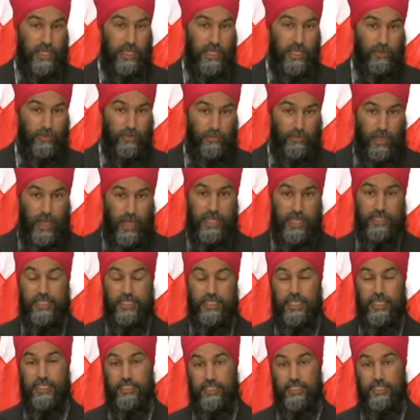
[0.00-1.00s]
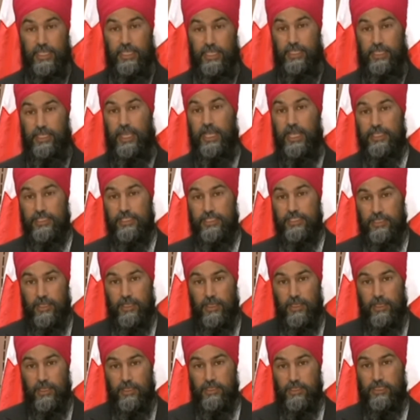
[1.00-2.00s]
In fact, he has done less
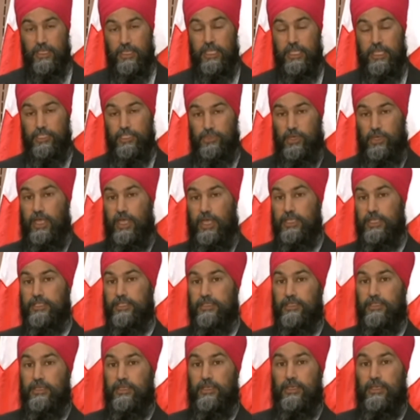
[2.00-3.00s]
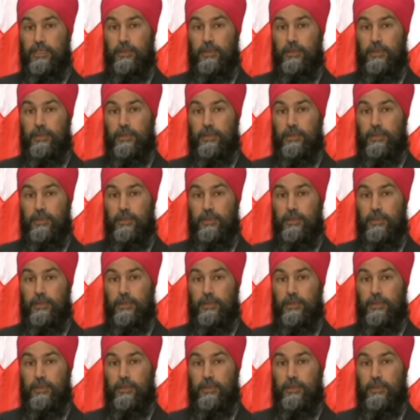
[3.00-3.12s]
to address